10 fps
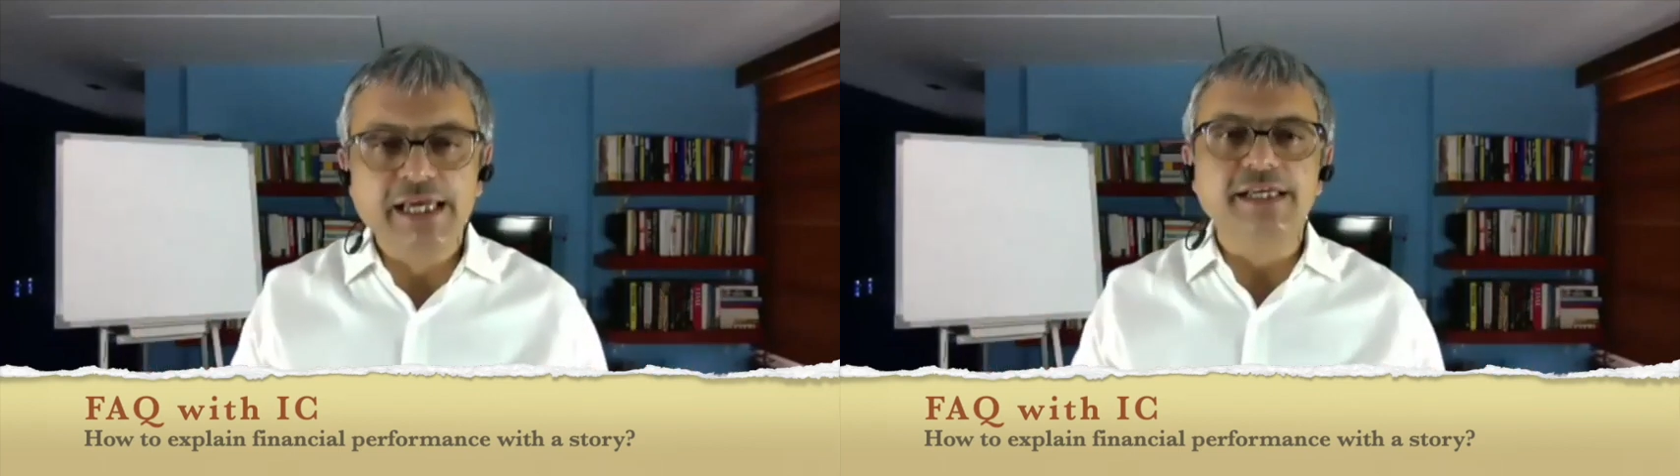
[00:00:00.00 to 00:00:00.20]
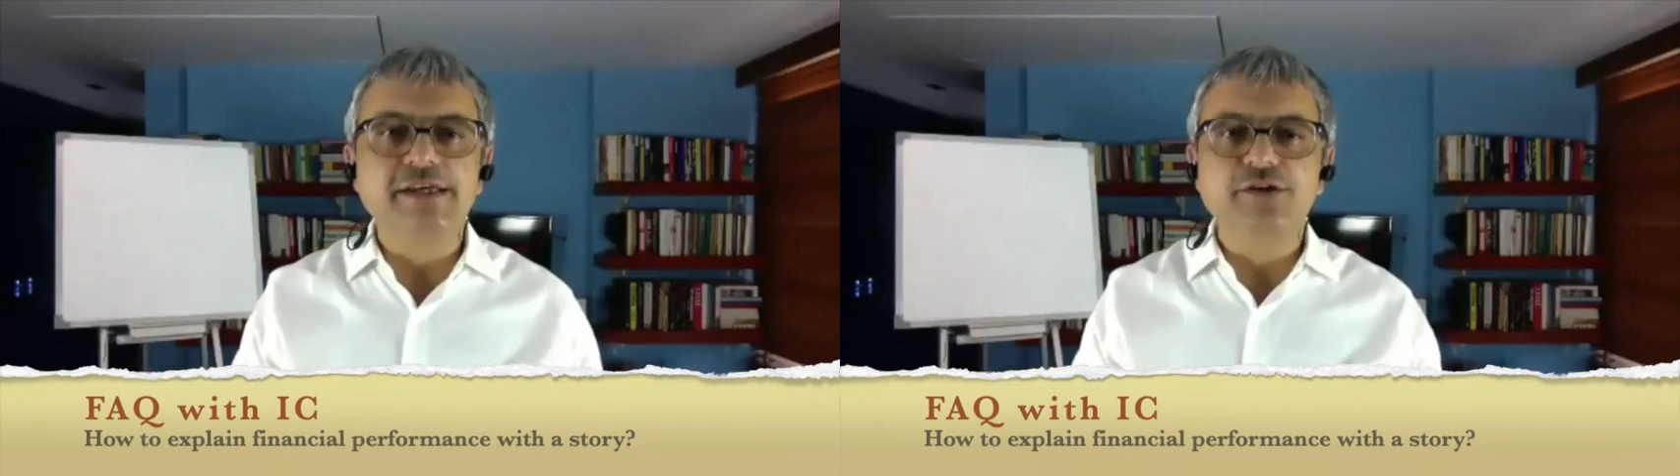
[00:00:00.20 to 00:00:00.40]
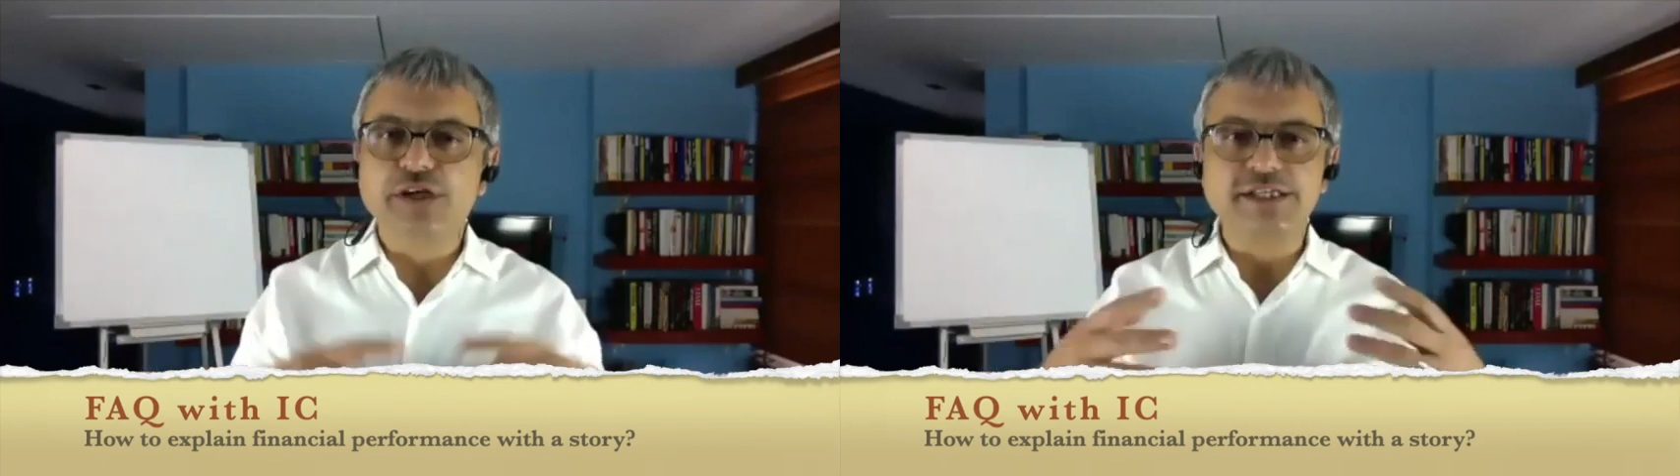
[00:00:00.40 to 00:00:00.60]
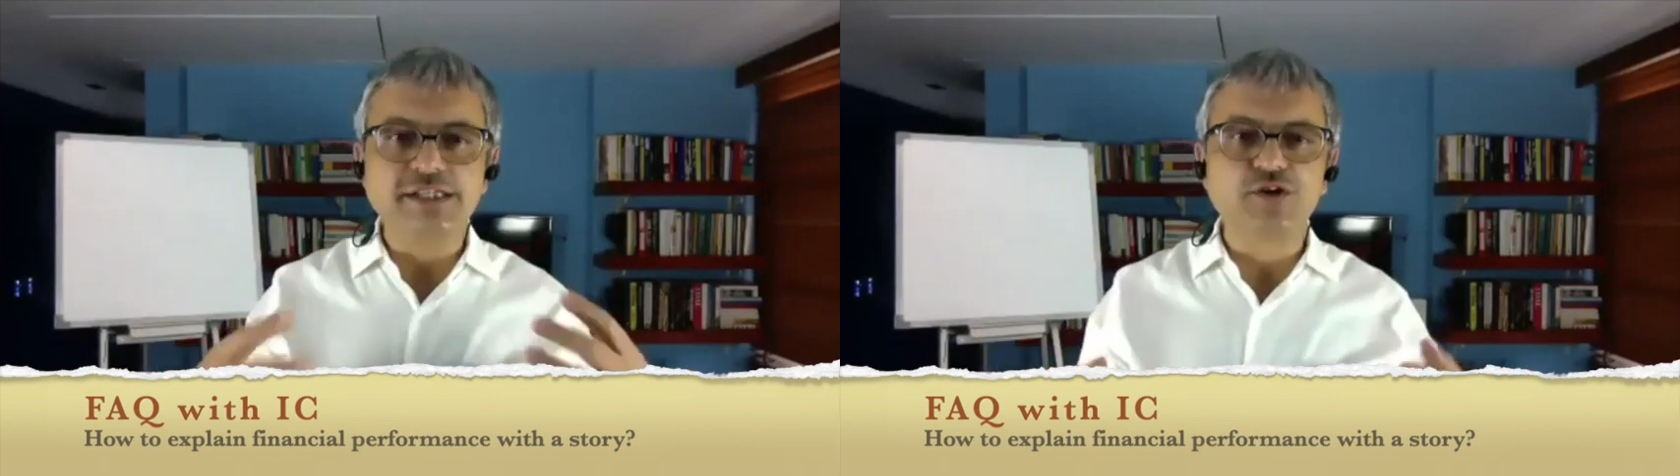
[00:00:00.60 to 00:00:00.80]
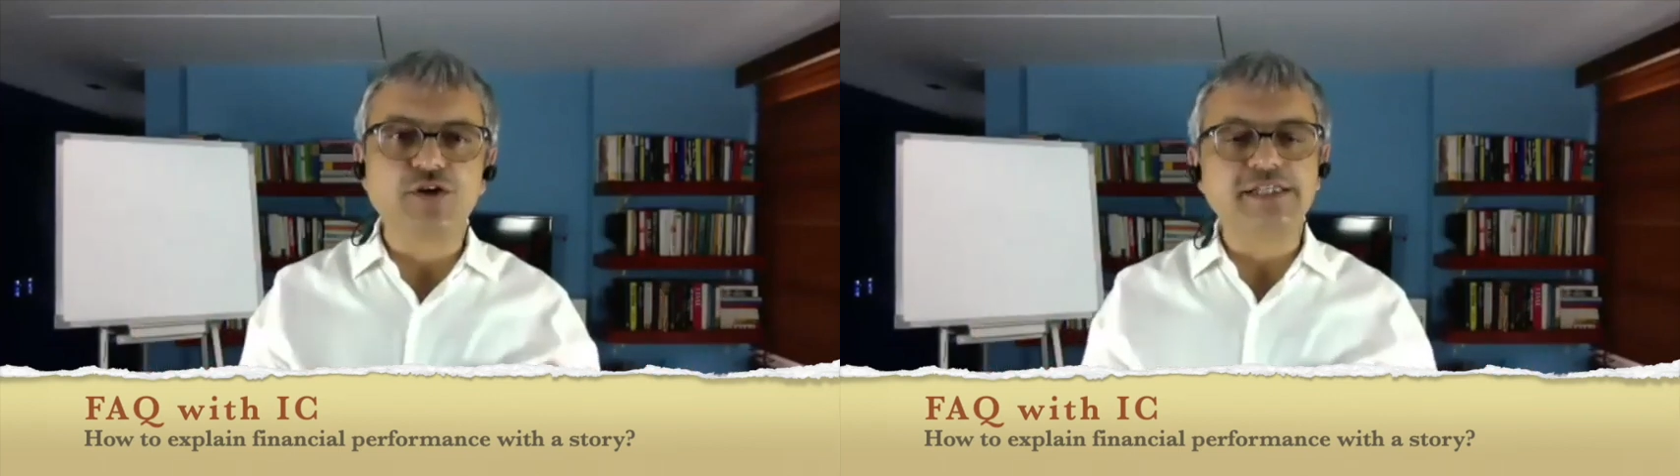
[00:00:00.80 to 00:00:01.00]
You can
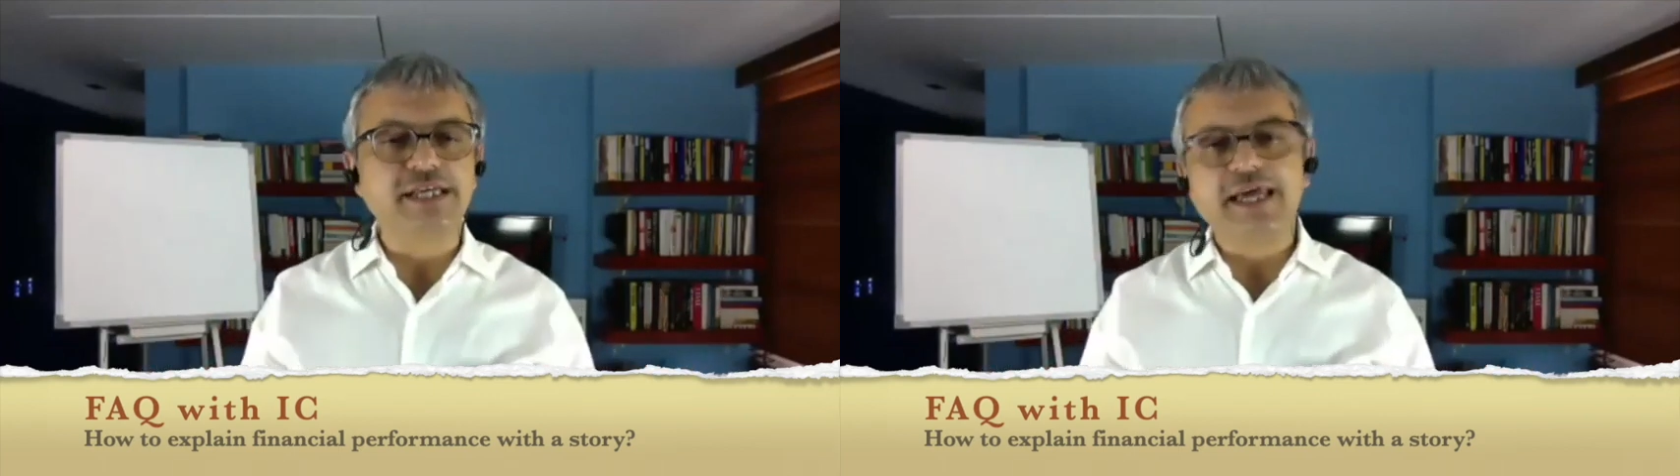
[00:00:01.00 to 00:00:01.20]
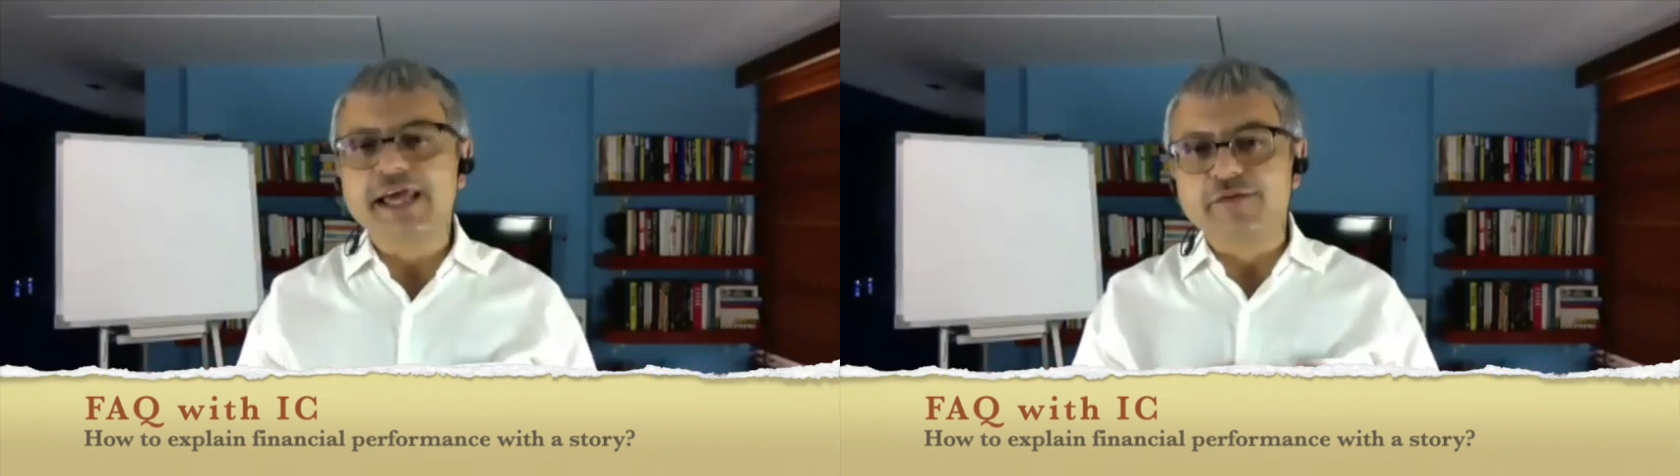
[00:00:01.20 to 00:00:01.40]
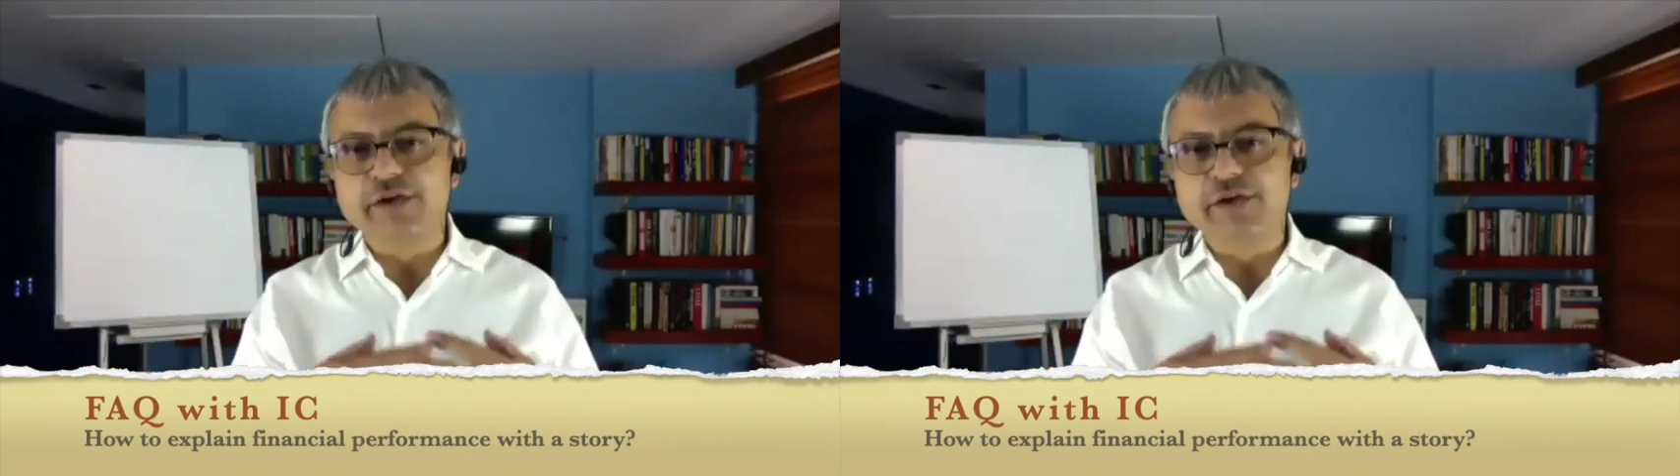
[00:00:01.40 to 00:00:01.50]
just go and say,